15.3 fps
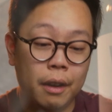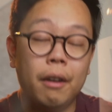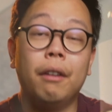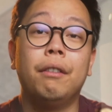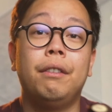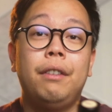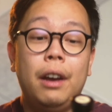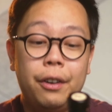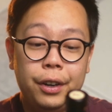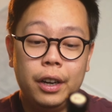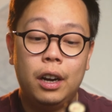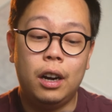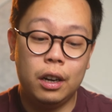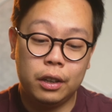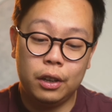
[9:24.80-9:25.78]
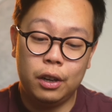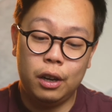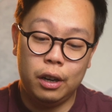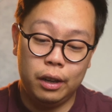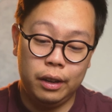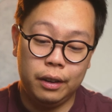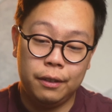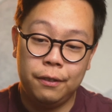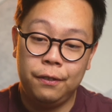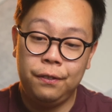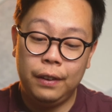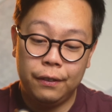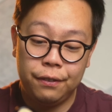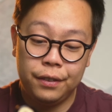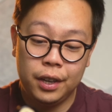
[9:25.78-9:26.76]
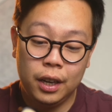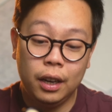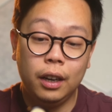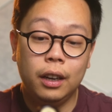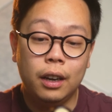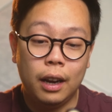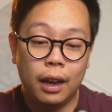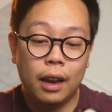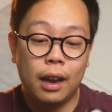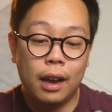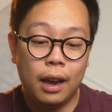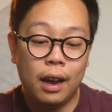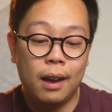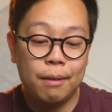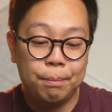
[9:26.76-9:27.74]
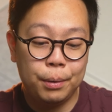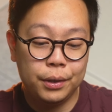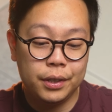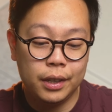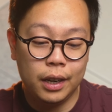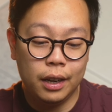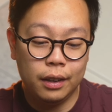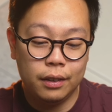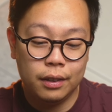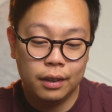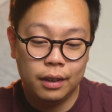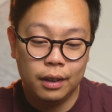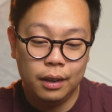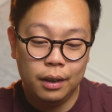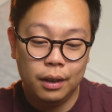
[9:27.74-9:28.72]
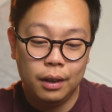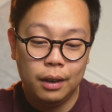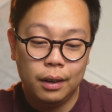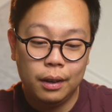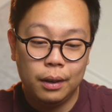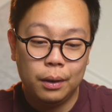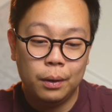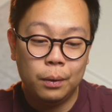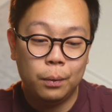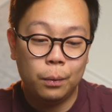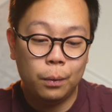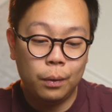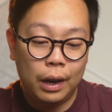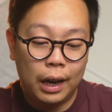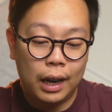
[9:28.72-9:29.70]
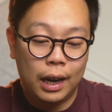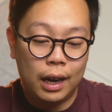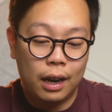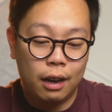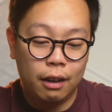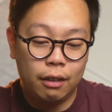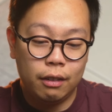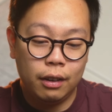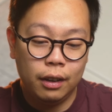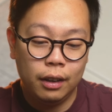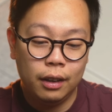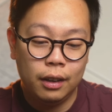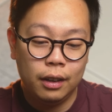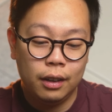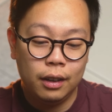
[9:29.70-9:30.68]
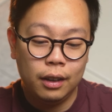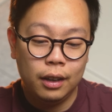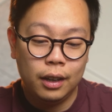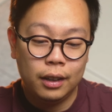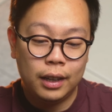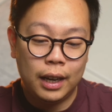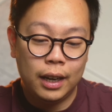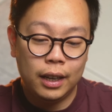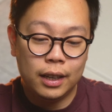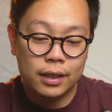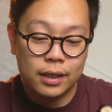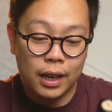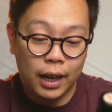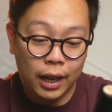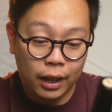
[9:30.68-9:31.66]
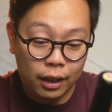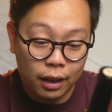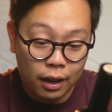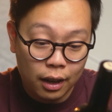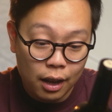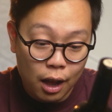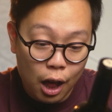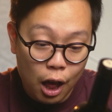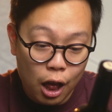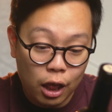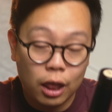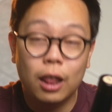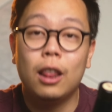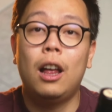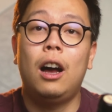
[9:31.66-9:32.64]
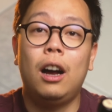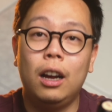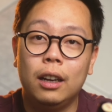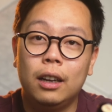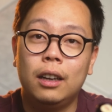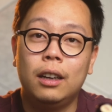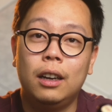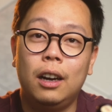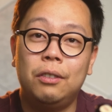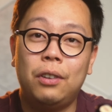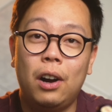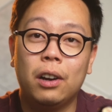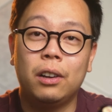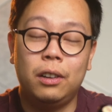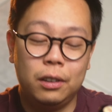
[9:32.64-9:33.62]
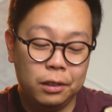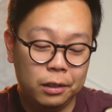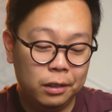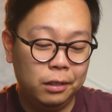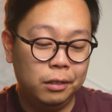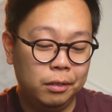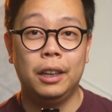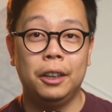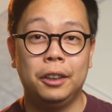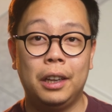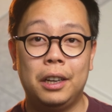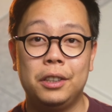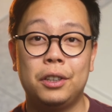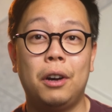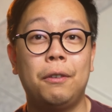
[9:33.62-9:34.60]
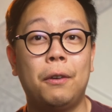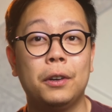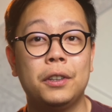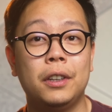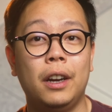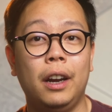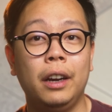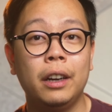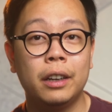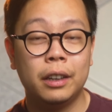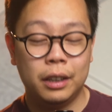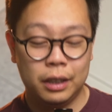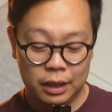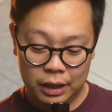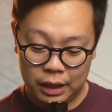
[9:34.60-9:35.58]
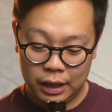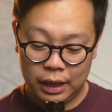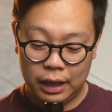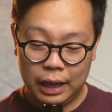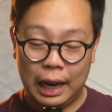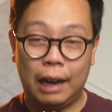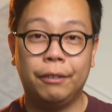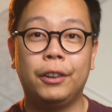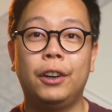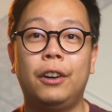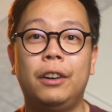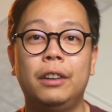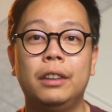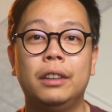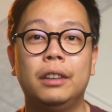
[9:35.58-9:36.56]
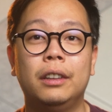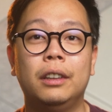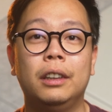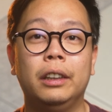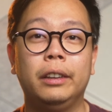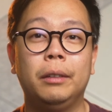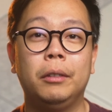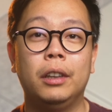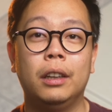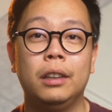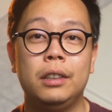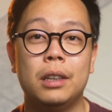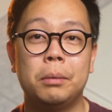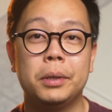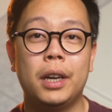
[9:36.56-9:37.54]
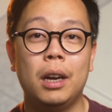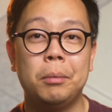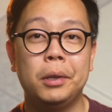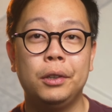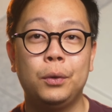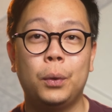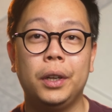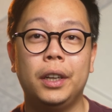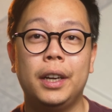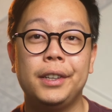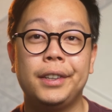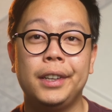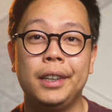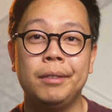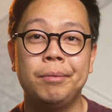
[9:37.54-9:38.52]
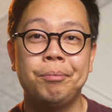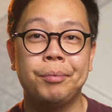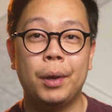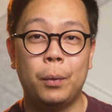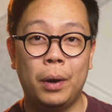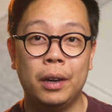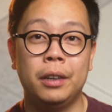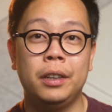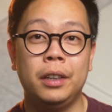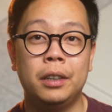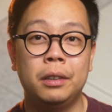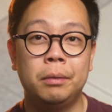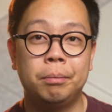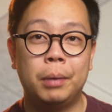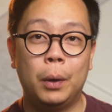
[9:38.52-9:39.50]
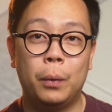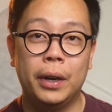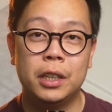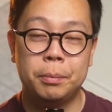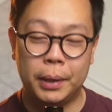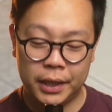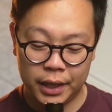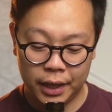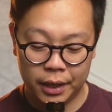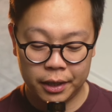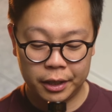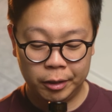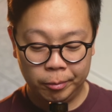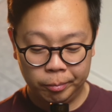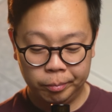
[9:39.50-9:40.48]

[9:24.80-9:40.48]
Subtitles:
alcoholic, 15.5%. Wow, that is a lot of alcohol. That is all for today. After all, Double Diamond 2019, the wine of the year by Wine Spectator.